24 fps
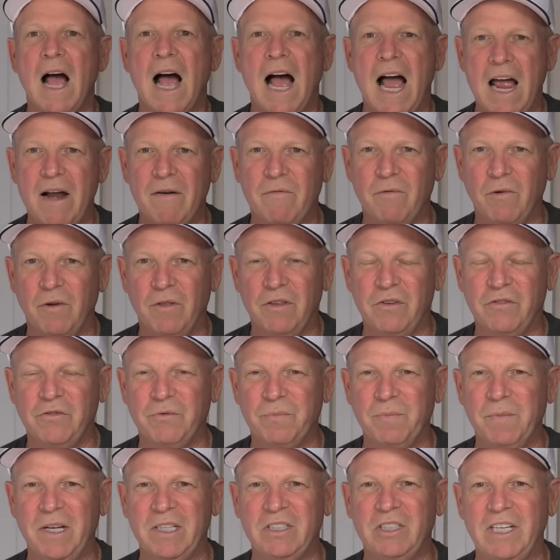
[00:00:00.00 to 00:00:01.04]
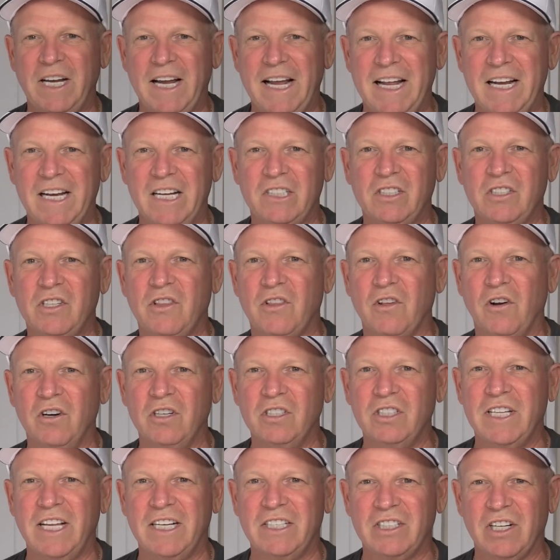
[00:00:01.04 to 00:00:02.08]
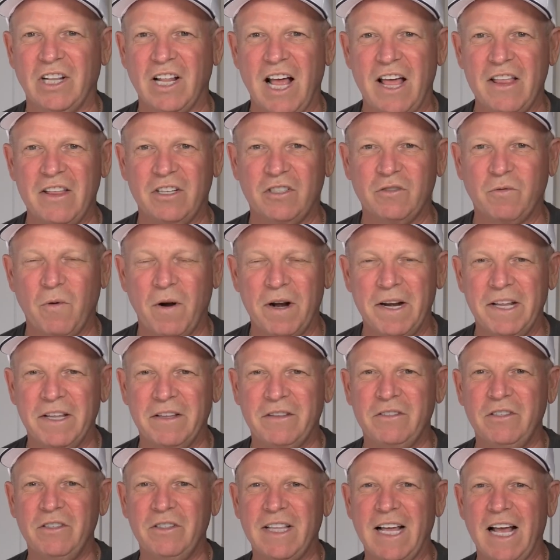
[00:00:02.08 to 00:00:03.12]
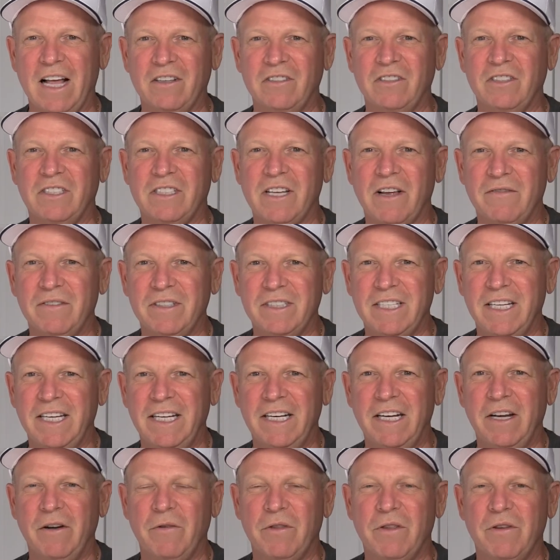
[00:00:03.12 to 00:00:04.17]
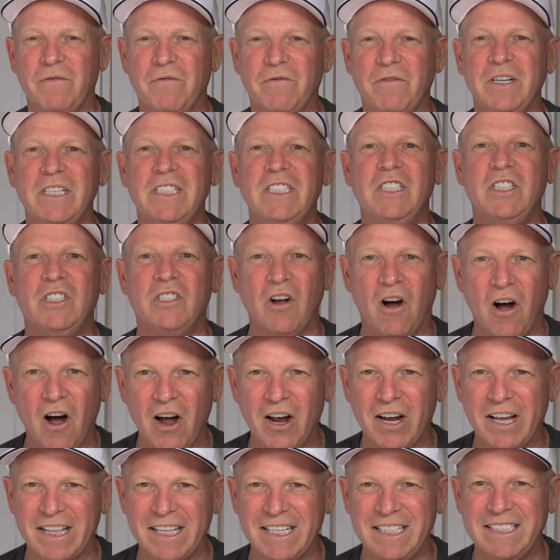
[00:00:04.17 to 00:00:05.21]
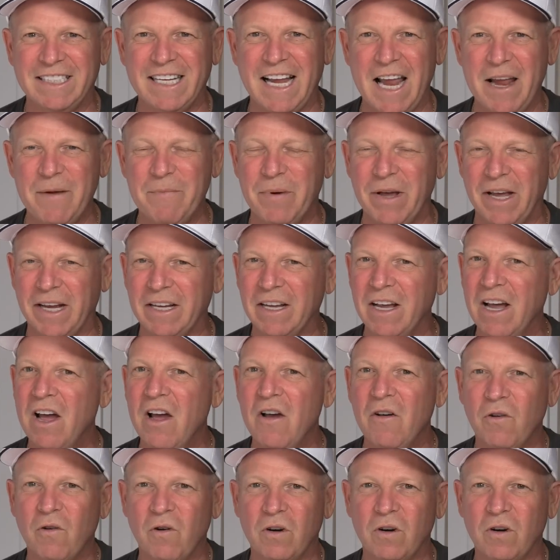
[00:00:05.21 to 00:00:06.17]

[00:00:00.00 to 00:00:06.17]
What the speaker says: Hi everyone, this is Mitch and it's Thursday, July the 20th, 2017 here with your free dog of the day pick.